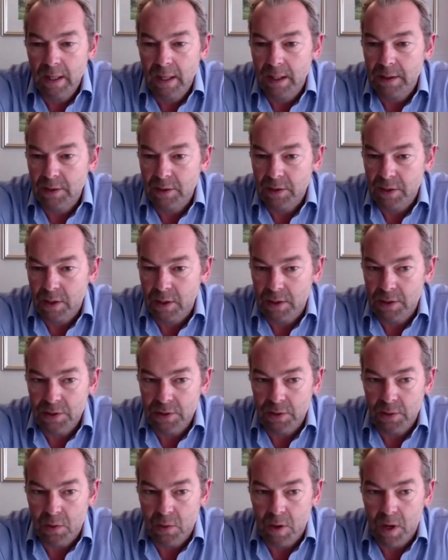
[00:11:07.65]
and
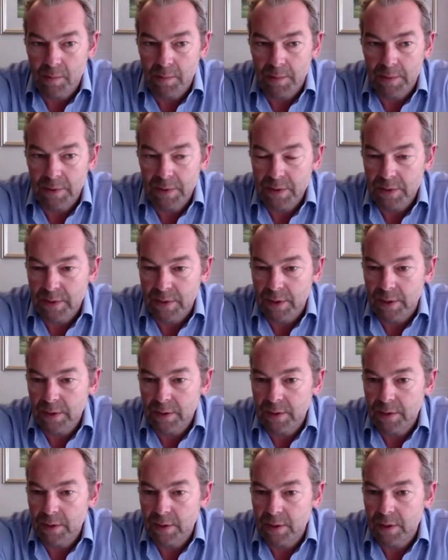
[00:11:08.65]
disclosure requirements that
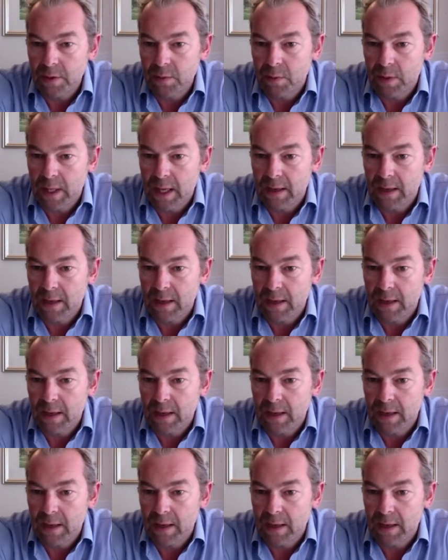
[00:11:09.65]
you will